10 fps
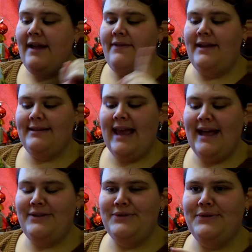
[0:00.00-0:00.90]
This
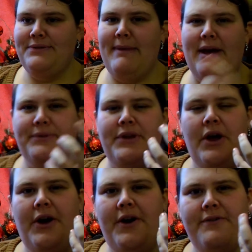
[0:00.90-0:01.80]
candle smells
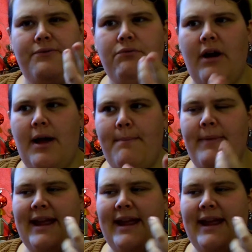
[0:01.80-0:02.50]
of rum,